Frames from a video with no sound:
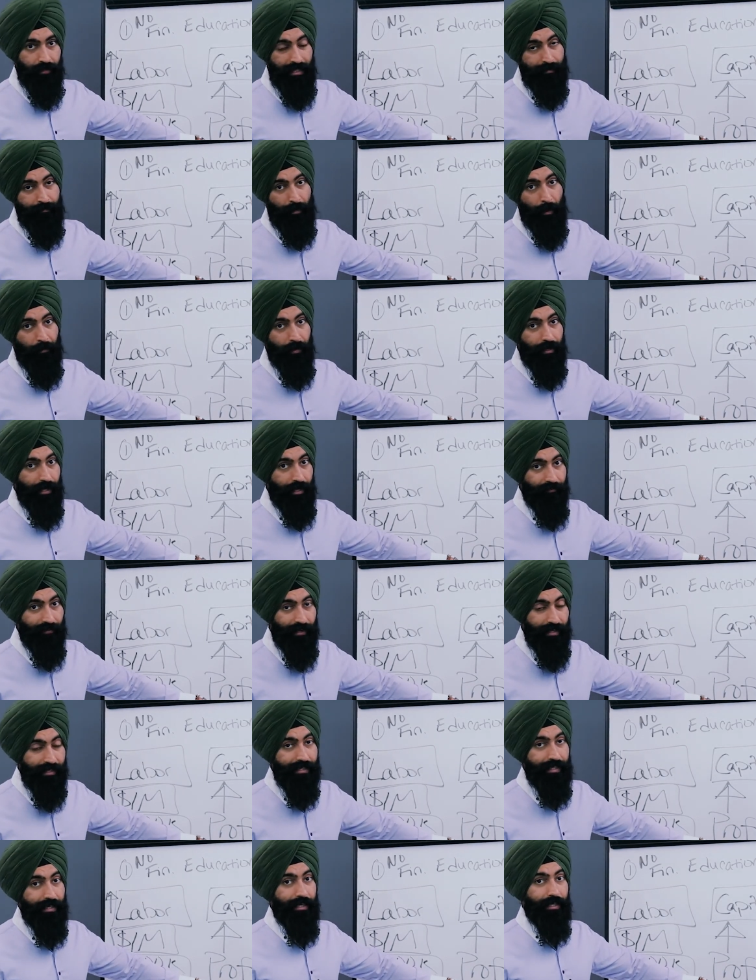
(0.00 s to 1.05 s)
This might mean
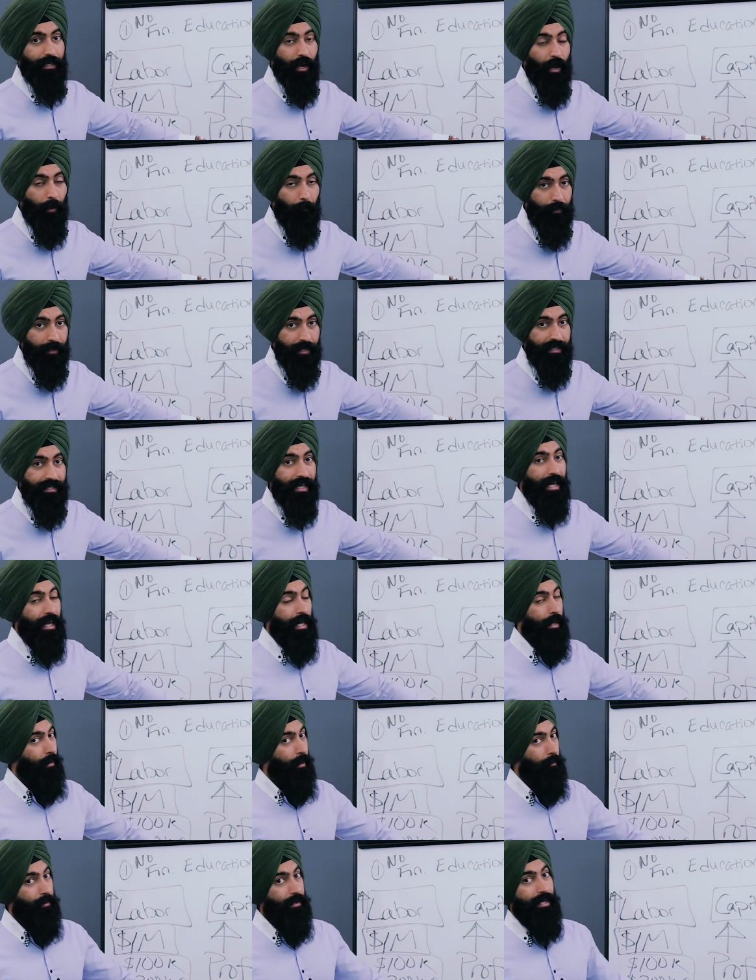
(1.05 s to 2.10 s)
investing in companies.
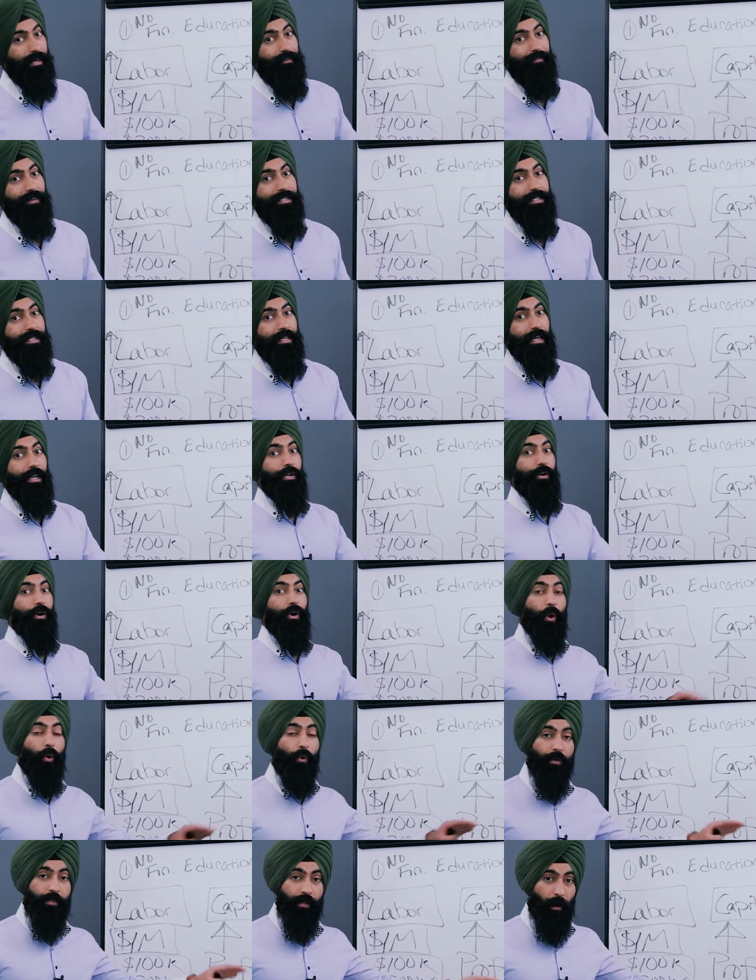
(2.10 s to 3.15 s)
It might mean investing in your
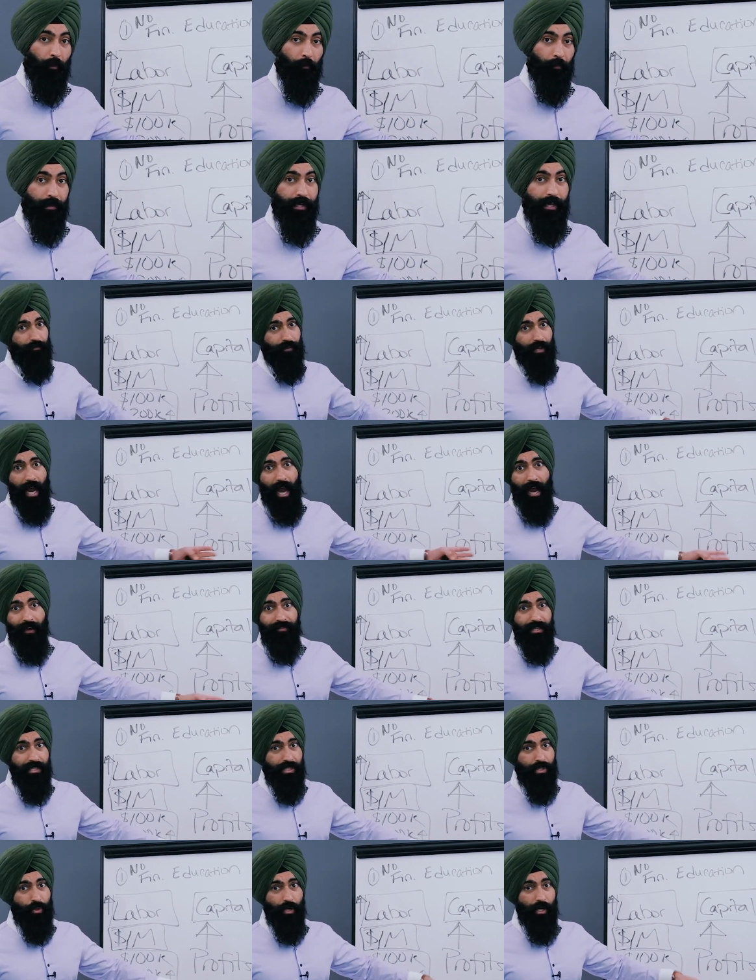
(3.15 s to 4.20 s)
own company if you have
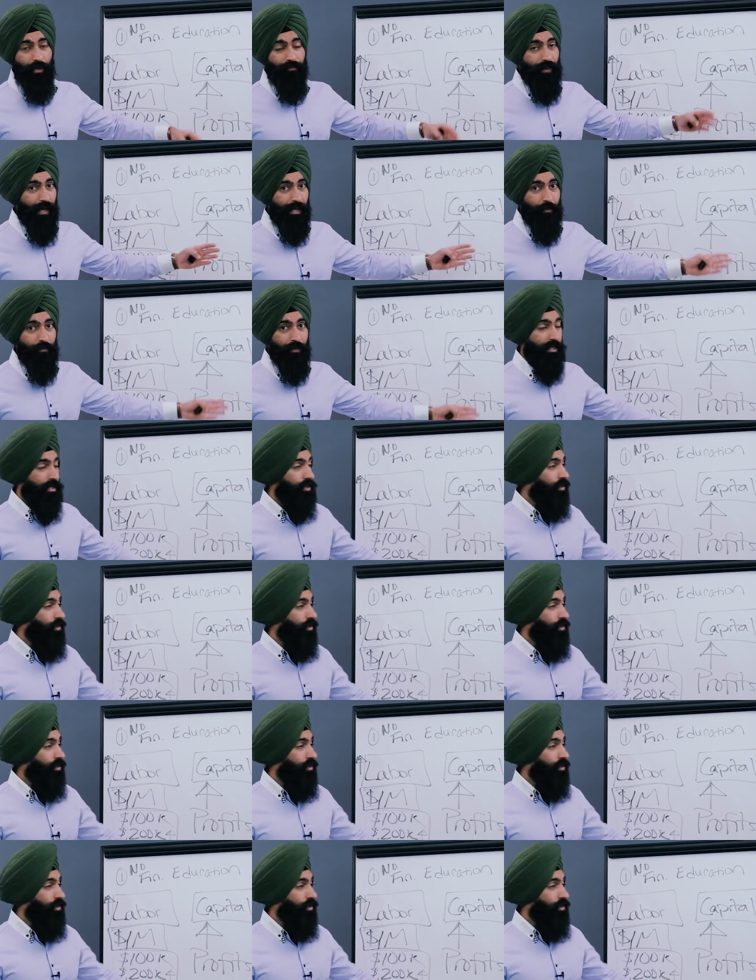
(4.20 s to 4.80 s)
that sort of equity